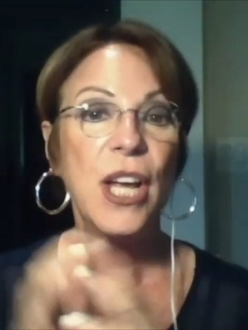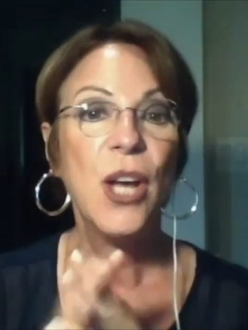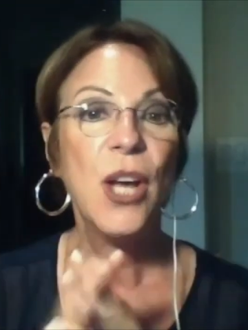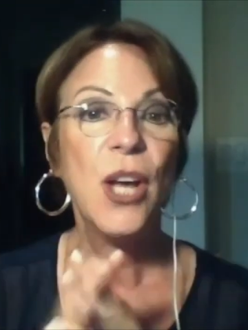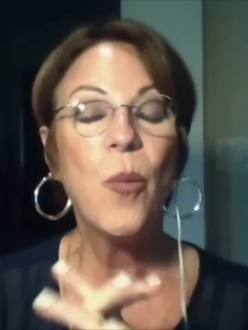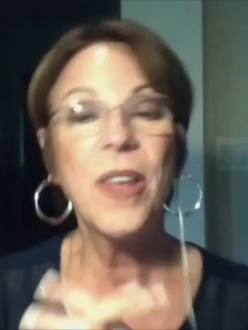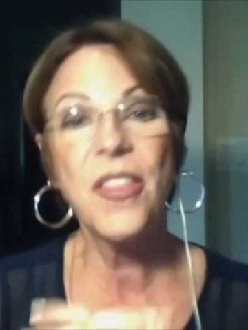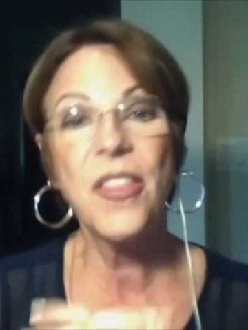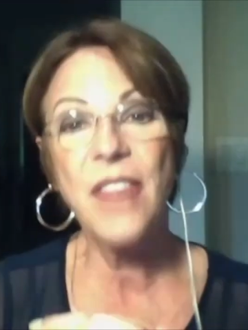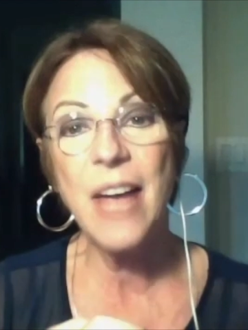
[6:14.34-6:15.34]
with
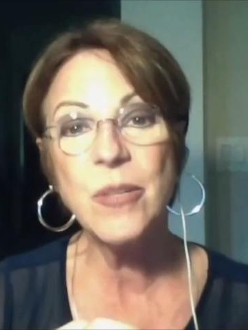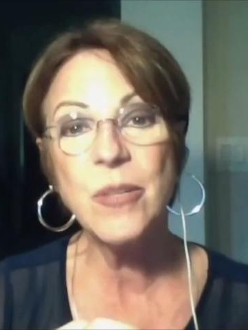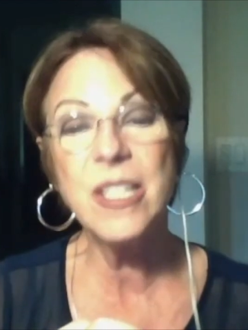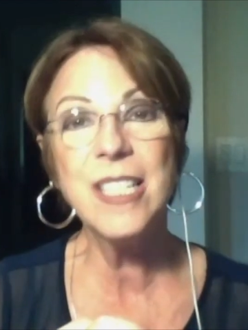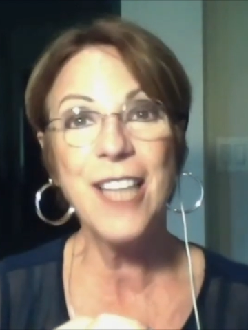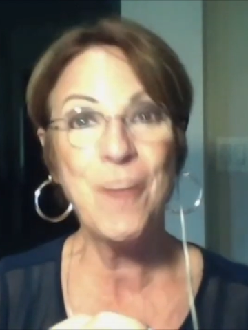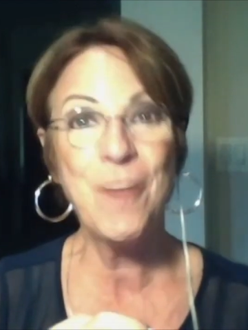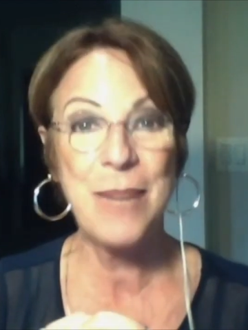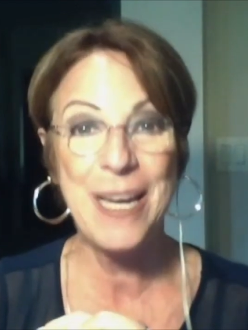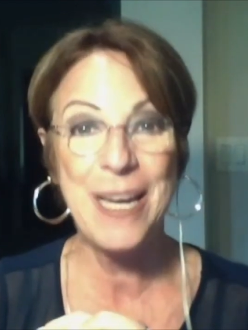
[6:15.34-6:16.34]
thousands of
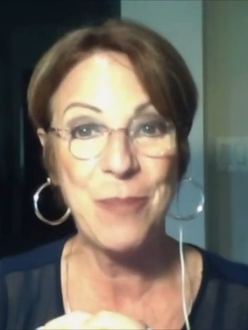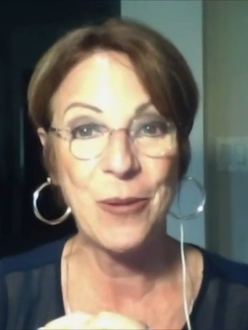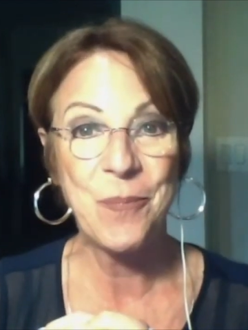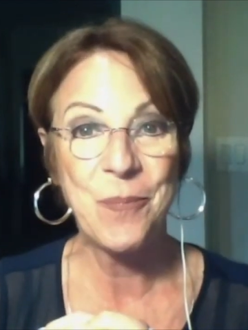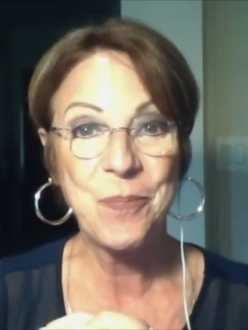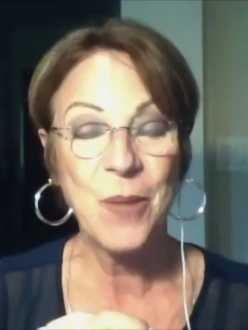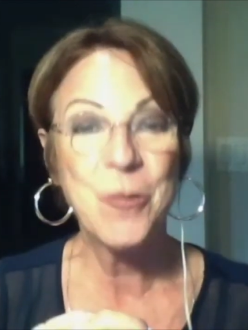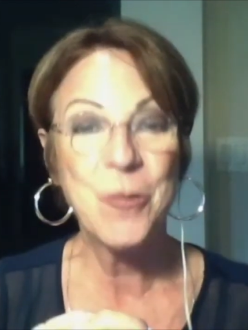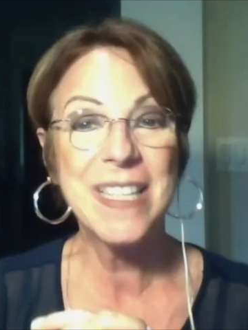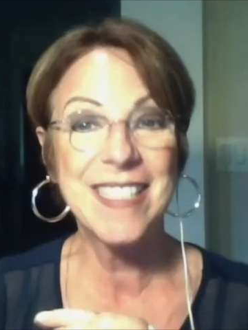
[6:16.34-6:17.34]
people with
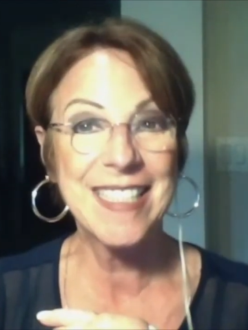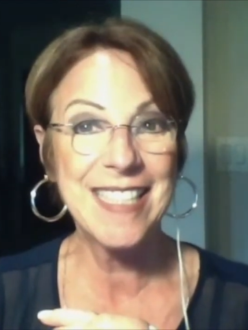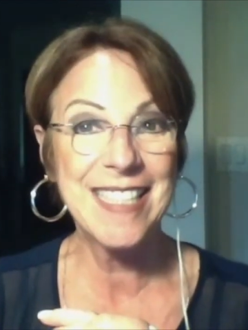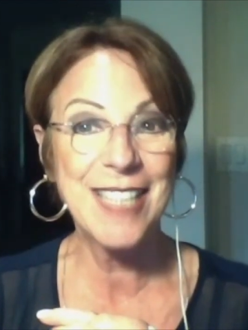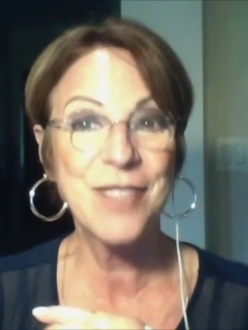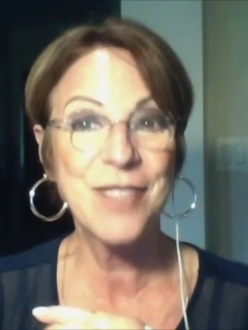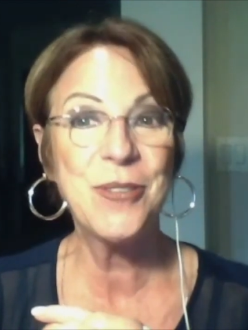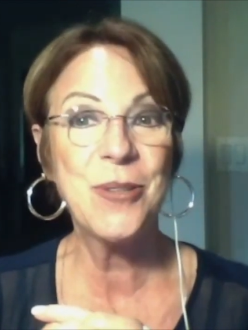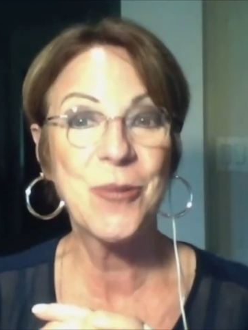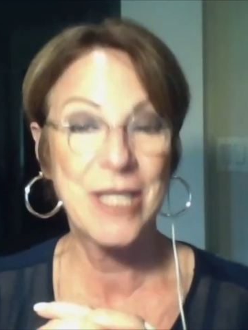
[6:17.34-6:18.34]
successful
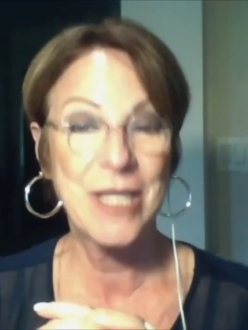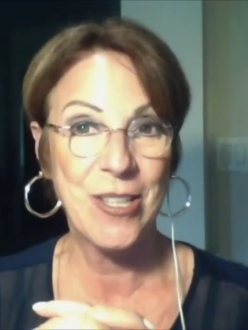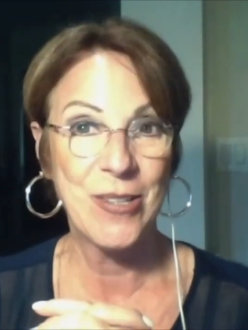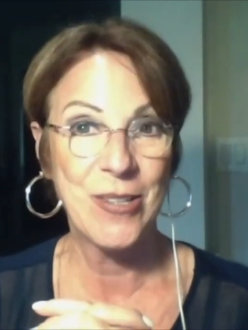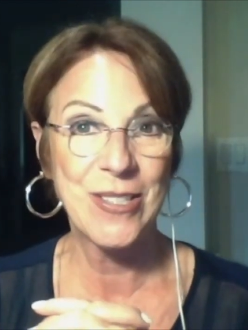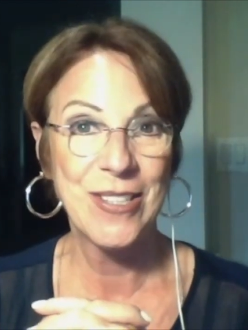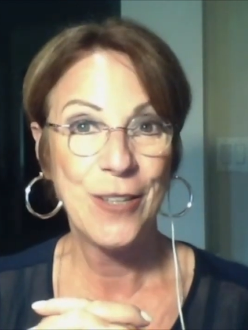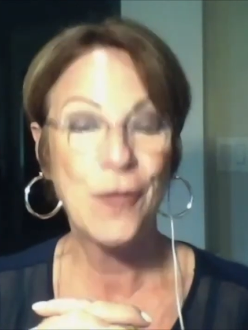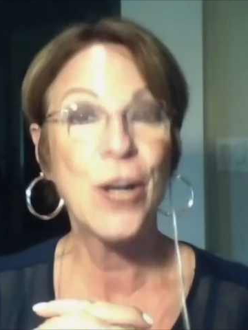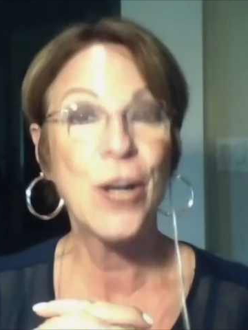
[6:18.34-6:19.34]
results
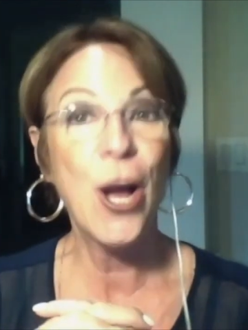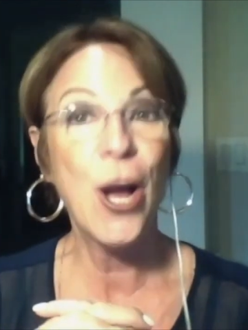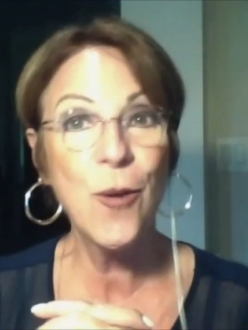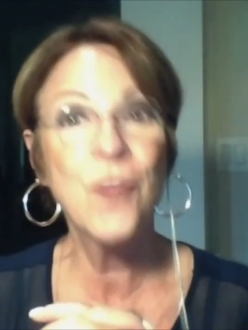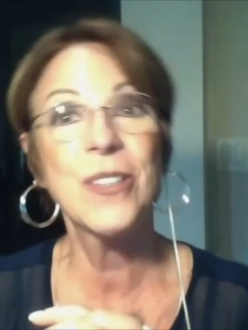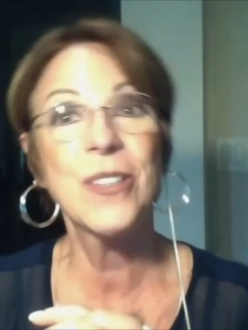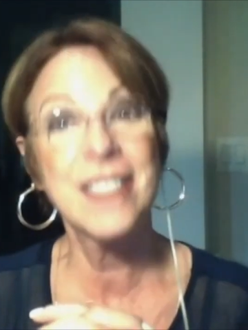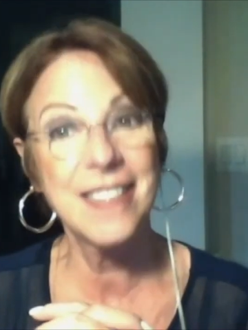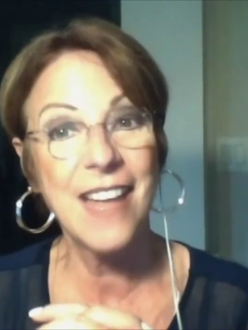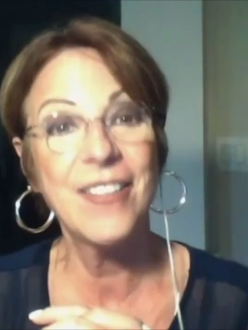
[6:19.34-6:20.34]
for over
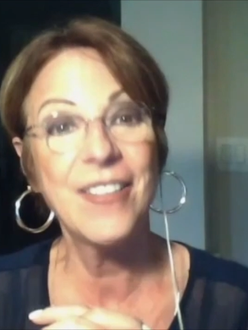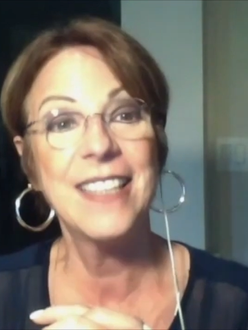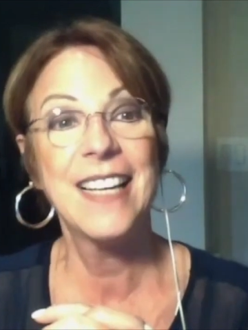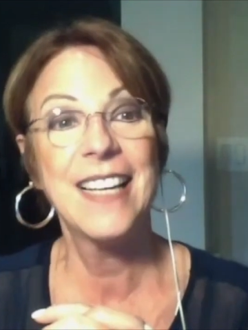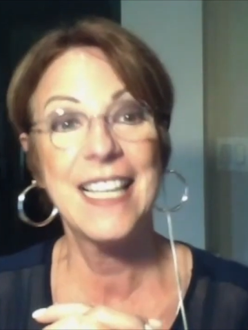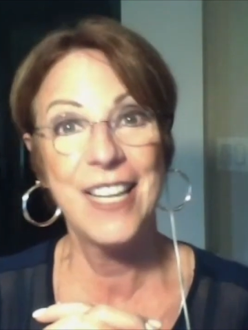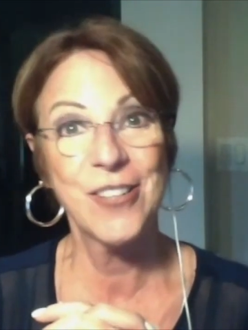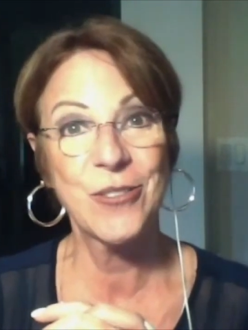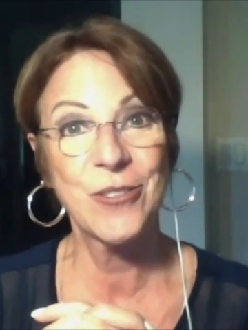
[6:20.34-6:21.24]
7 years.